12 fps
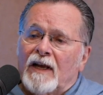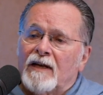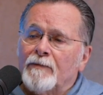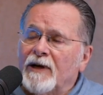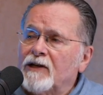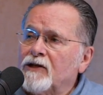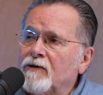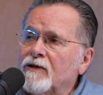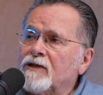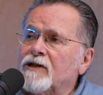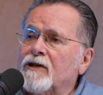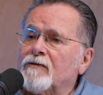and to make sure
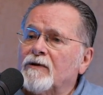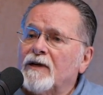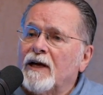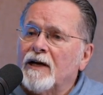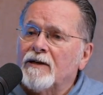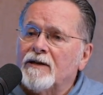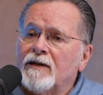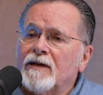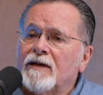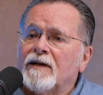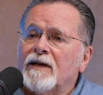his children had